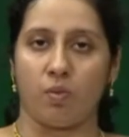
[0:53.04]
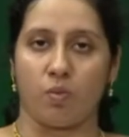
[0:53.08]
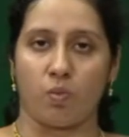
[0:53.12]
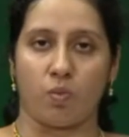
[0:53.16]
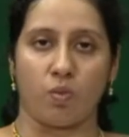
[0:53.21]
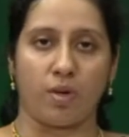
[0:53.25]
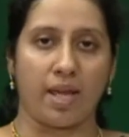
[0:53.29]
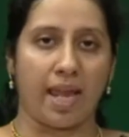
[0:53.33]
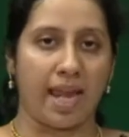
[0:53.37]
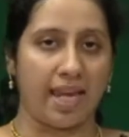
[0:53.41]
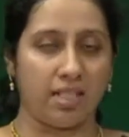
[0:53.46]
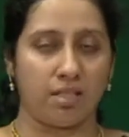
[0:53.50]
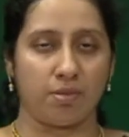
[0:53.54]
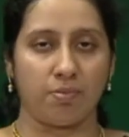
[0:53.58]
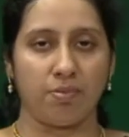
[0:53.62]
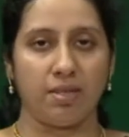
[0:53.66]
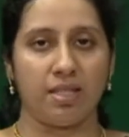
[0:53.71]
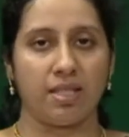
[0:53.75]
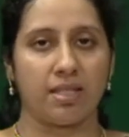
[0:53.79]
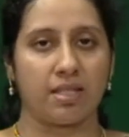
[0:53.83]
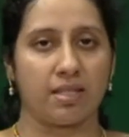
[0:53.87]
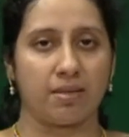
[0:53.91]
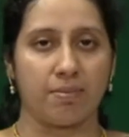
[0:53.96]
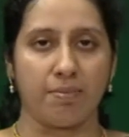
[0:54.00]
8
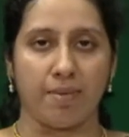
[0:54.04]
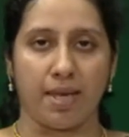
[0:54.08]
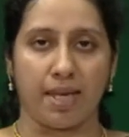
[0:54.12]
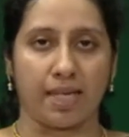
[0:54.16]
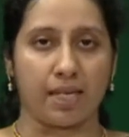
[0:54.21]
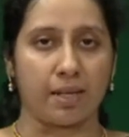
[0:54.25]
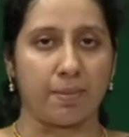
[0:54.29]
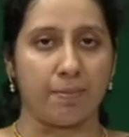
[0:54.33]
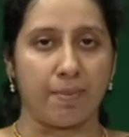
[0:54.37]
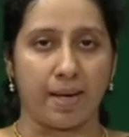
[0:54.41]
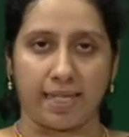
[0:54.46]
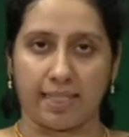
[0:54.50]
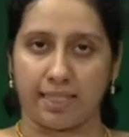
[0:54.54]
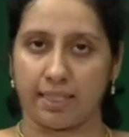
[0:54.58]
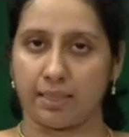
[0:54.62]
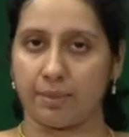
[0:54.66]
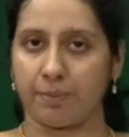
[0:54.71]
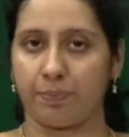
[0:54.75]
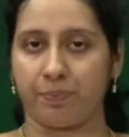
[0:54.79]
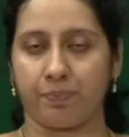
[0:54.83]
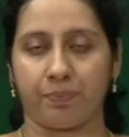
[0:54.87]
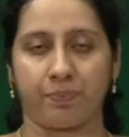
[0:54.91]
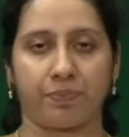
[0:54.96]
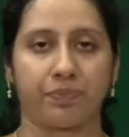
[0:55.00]
bits make a byte.
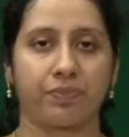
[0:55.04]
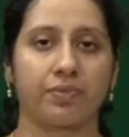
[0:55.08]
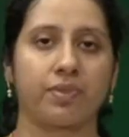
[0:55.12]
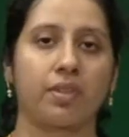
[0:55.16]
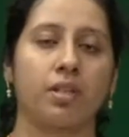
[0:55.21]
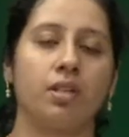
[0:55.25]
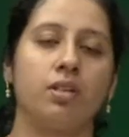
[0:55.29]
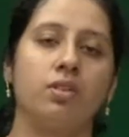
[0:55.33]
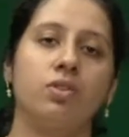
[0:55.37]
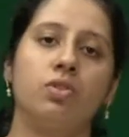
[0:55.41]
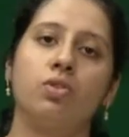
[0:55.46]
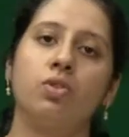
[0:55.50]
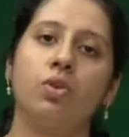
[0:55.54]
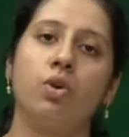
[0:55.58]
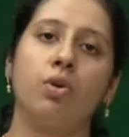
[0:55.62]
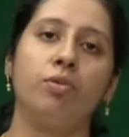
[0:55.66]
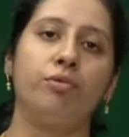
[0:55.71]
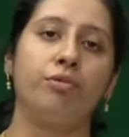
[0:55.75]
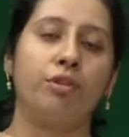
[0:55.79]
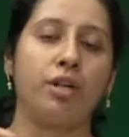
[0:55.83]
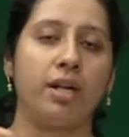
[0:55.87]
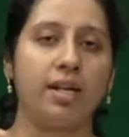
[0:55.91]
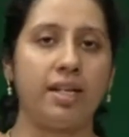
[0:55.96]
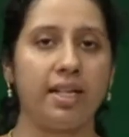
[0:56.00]
So,
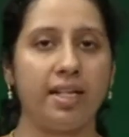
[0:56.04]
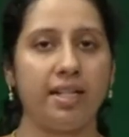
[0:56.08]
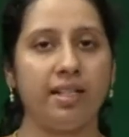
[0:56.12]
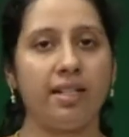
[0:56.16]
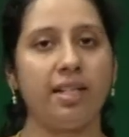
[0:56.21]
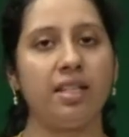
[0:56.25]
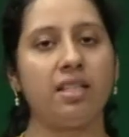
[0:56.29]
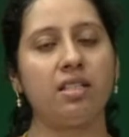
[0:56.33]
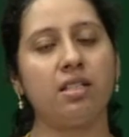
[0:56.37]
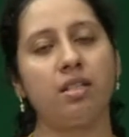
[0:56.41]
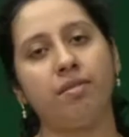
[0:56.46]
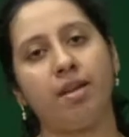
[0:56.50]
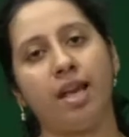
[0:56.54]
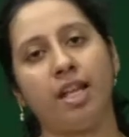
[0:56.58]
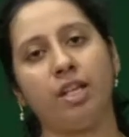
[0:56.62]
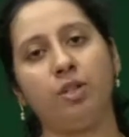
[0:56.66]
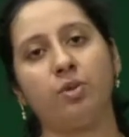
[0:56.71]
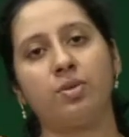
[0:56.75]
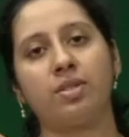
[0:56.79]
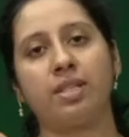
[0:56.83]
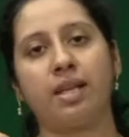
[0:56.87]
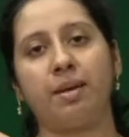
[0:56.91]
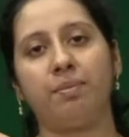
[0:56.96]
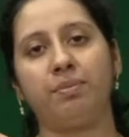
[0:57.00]
for an integer
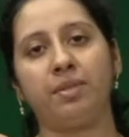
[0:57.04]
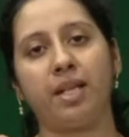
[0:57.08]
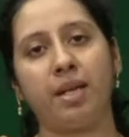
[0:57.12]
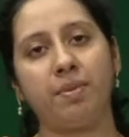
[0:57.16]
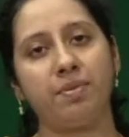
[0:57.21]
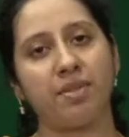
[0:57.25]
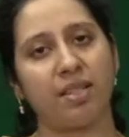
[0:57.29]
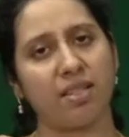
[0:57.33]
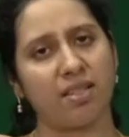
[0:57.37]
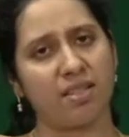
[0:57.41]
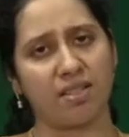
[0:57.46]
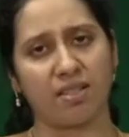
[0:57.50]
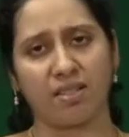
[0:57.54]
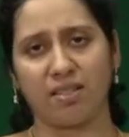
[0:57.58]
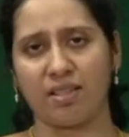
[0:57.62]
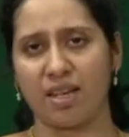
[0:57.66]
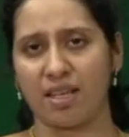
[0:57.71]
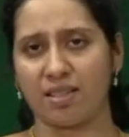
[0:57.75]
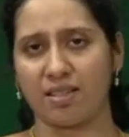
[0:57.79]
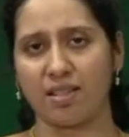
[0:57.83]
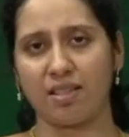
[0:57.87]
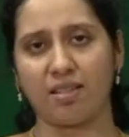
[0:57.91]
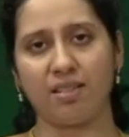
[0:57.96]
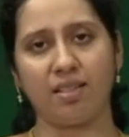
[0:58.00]
value sometimes it is
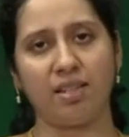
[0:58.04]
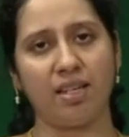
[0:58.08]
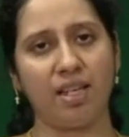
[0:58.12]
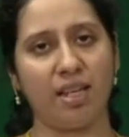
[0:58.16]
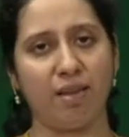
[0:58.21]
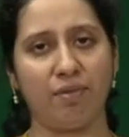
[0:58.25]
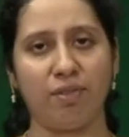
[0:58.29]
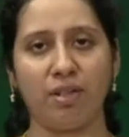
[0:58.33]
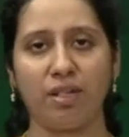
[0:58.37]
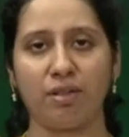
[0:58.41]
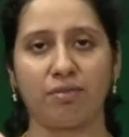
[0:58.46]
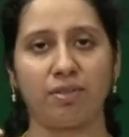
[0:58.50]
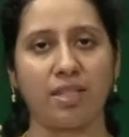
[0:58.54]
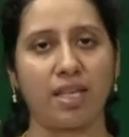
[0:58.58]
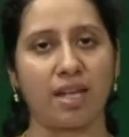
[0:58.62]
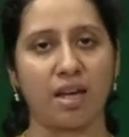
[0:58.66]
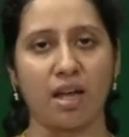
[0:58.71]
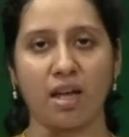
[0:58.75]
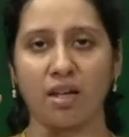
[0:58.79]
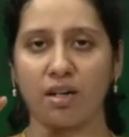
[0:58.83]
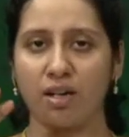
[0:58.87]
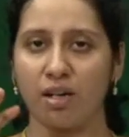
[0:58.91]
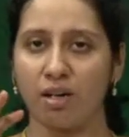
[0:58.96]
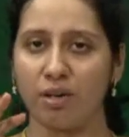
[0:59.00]
necessary even if there
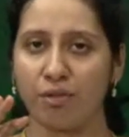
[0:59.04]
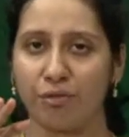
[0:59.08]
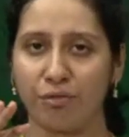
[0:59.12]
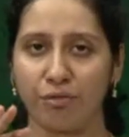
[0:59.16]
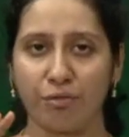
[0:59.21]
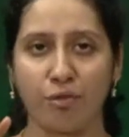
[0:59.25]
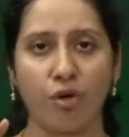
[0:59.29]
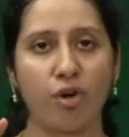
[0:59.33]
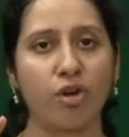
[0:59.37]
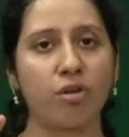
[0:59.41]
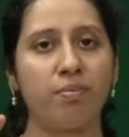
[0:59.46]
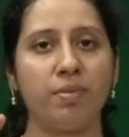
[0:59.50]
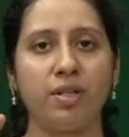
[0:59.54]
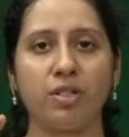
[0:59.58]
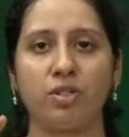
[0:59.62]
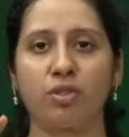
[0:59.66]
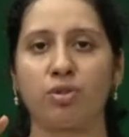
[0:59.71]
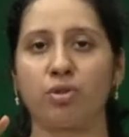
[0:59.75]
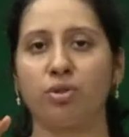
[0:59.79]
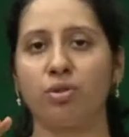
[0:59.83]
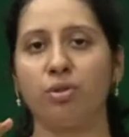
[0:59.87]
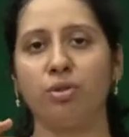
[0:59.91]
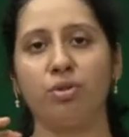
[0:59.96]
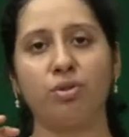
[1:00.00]
are 4
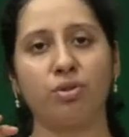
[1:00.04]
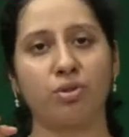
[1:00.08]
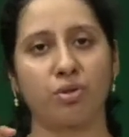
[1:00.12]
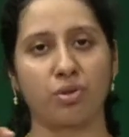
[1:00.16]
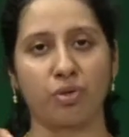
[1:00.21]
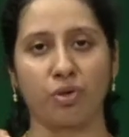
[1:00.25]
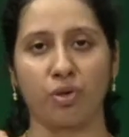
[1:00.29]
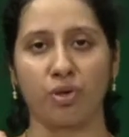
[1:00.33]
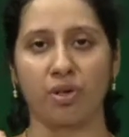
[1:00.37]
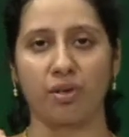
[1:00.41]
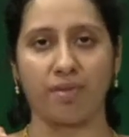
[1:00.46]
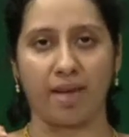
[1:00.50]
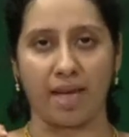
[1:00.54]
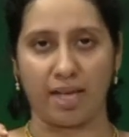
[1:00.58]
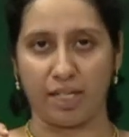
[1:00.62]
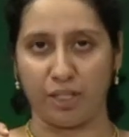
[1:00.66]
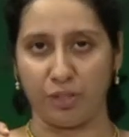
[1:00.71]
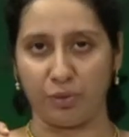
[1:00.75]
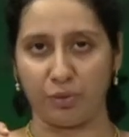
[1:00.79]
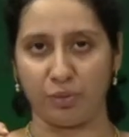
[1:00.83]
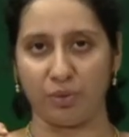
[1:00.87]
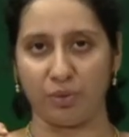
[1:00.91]
bits to store a value.